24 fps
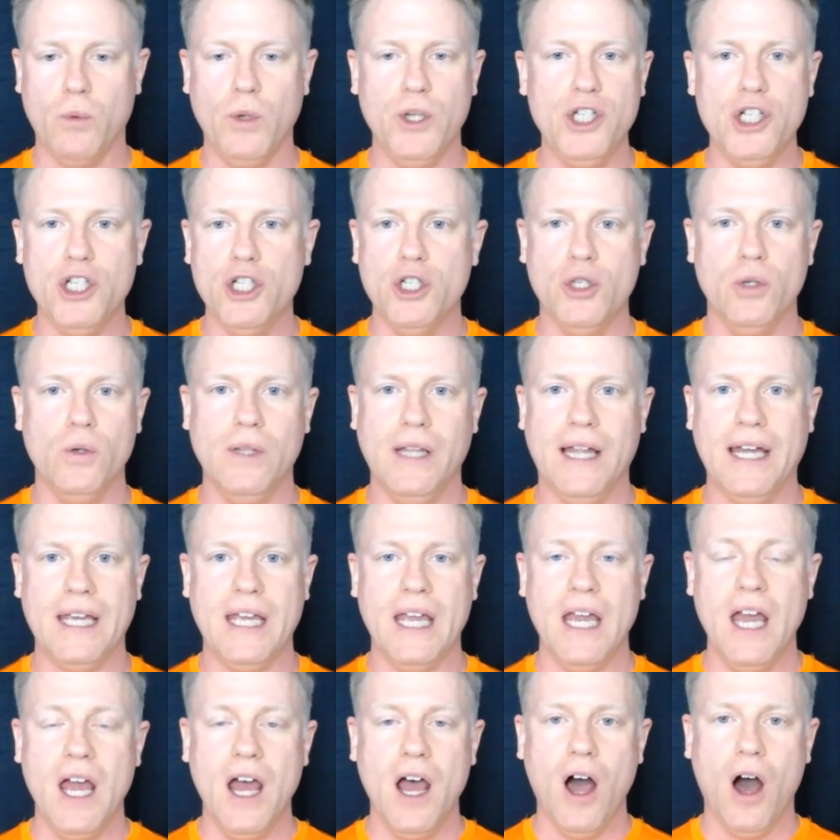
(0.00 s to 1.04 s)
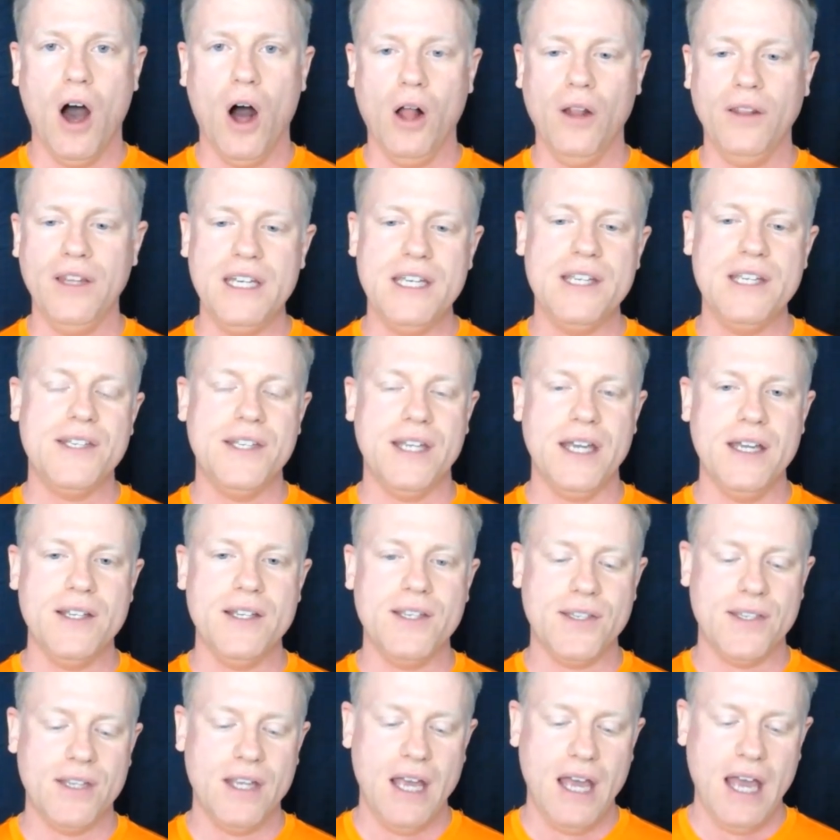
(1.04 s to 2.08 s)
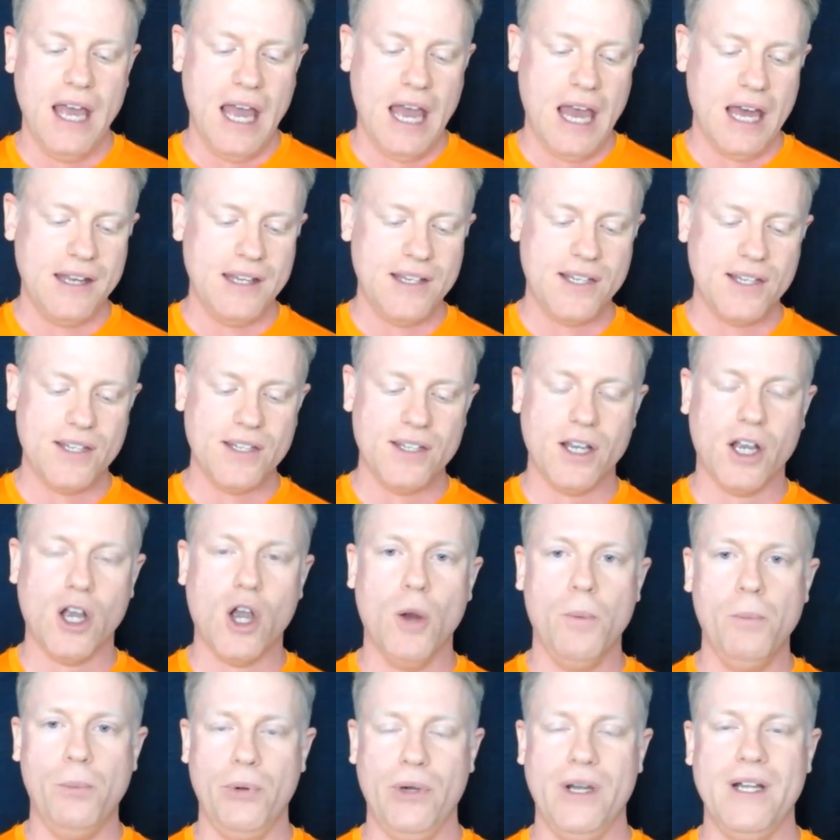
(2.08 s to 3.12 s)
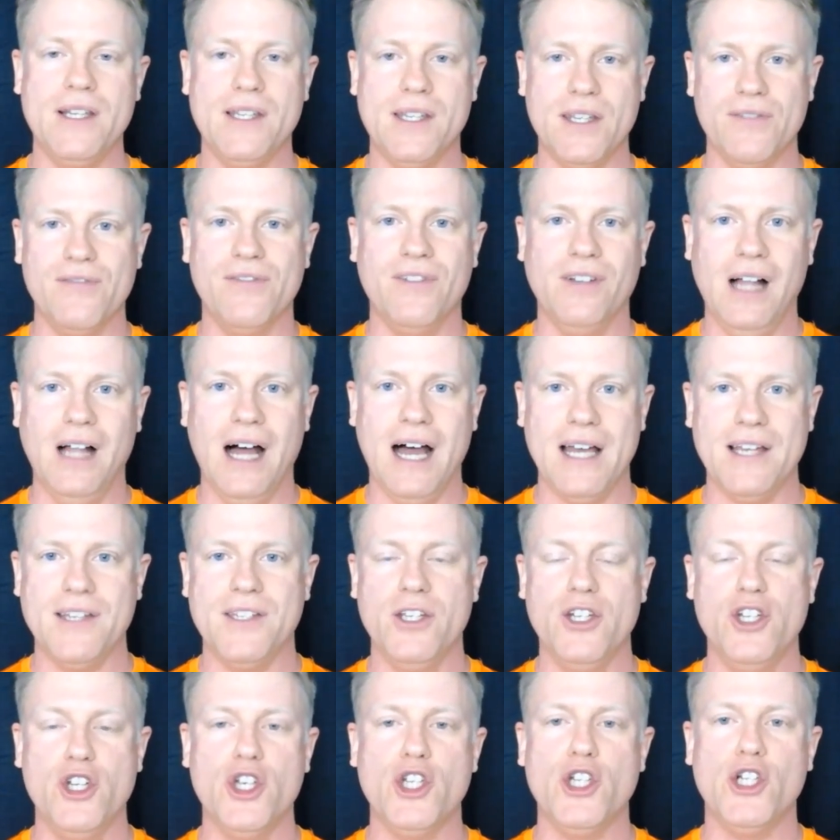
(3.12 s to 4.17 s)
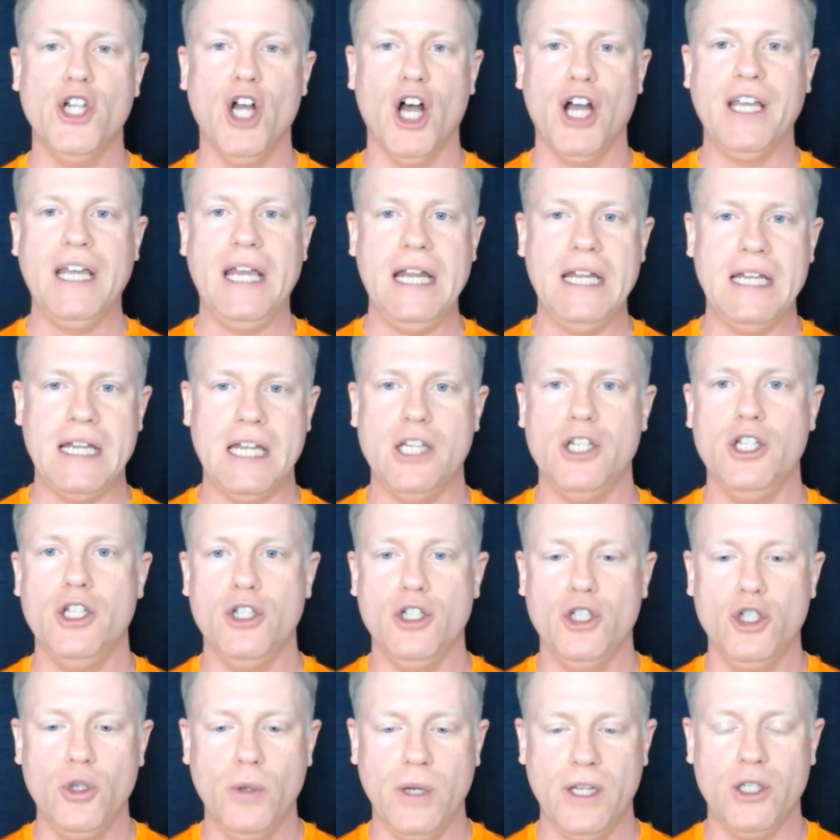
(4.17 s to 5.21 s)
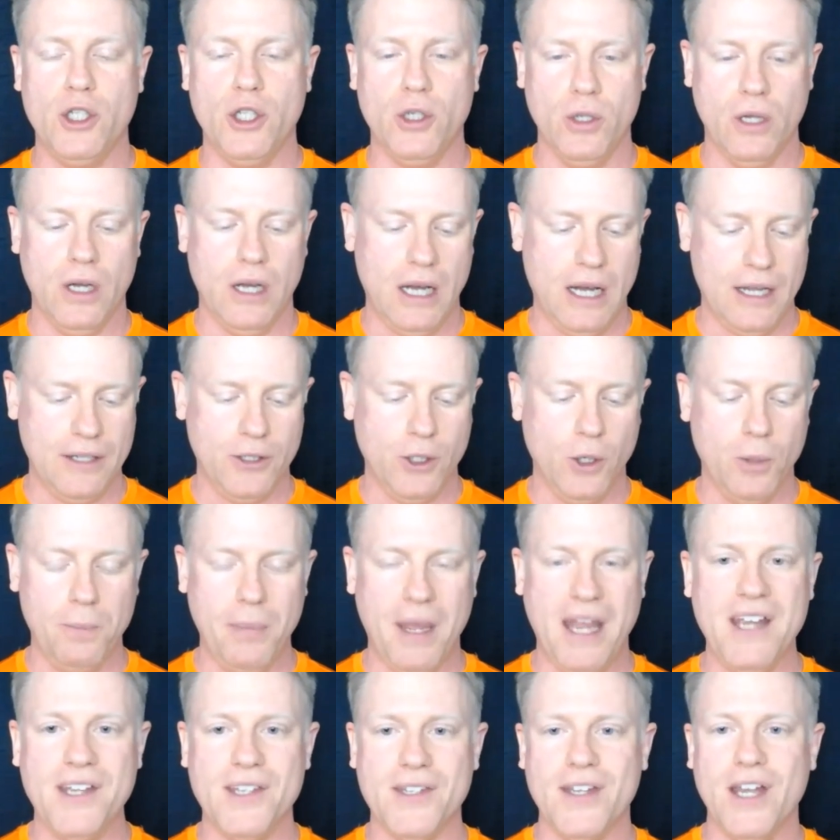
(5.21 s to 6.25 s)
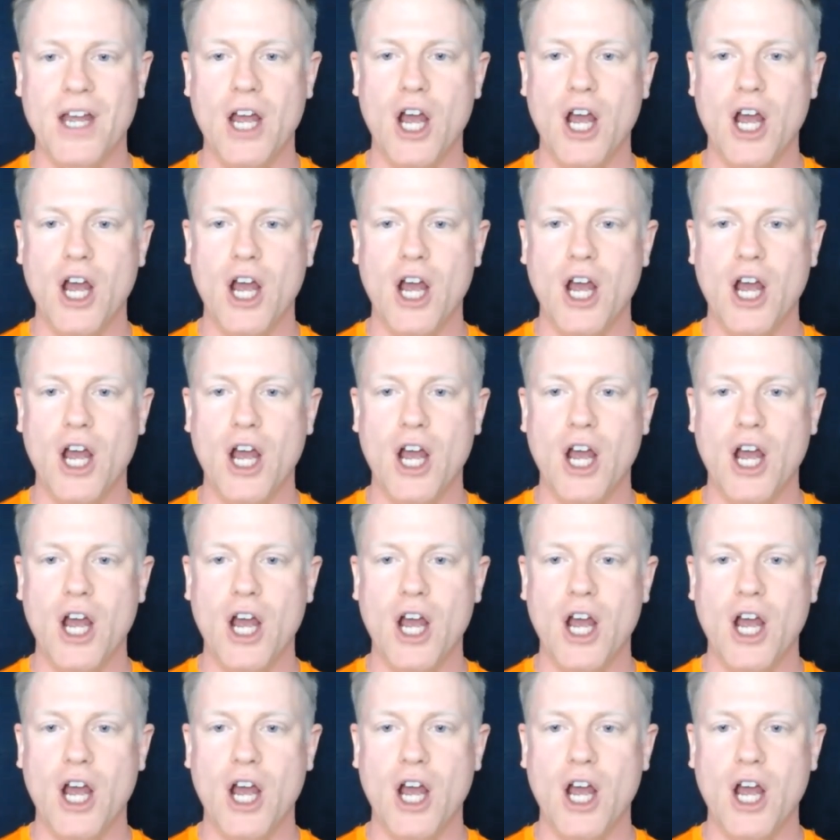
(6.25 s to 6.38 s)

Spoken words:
What do you do? Like, all these things. And this is a comprehensive class. You just log in and you do it at your pace.